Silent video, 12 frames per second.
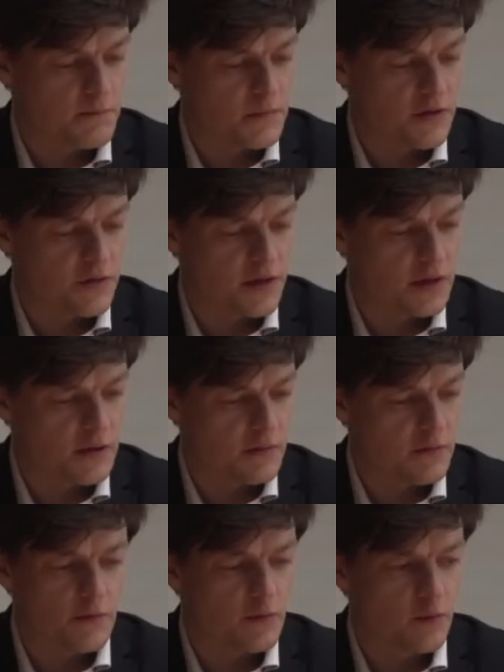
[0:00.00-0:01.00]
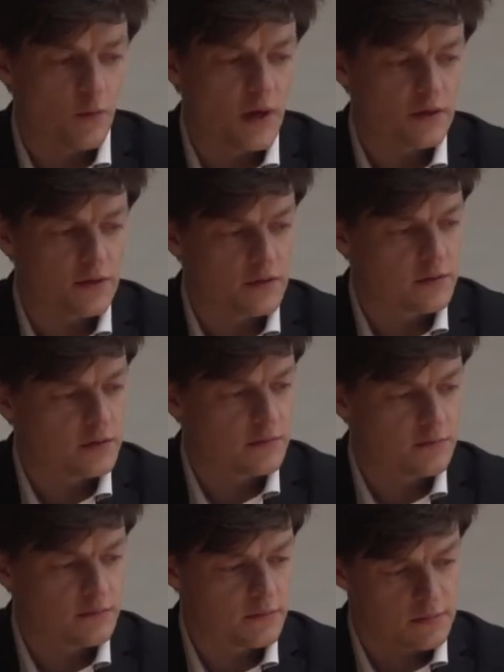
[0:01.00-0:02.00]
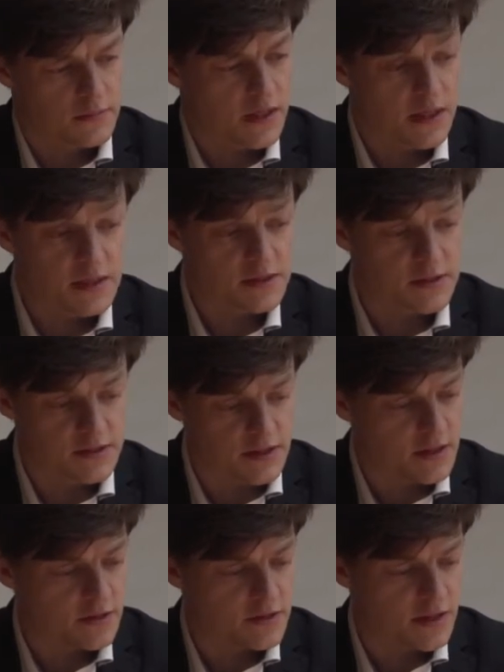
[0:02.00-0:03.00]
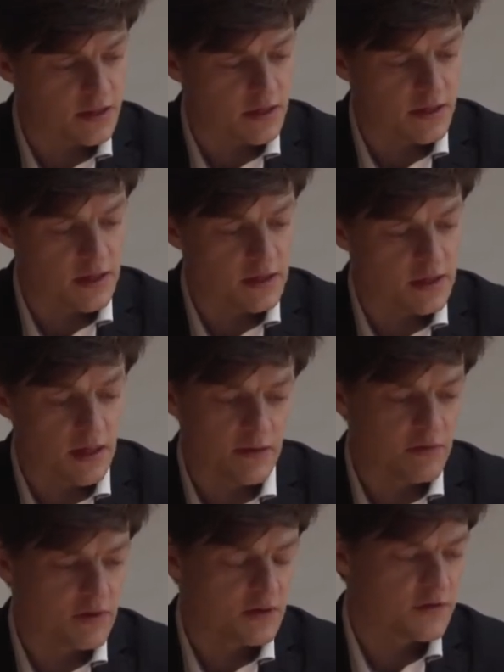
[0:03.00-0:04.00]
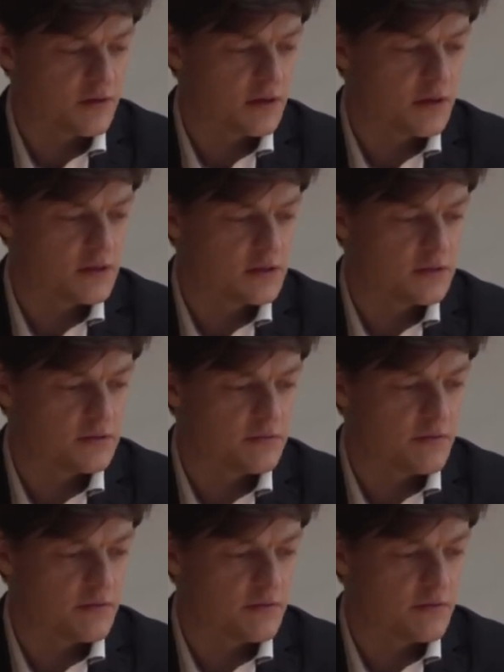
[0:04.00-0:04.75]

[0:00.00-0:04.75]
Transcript: I think well done Danish design or Scandinavian design is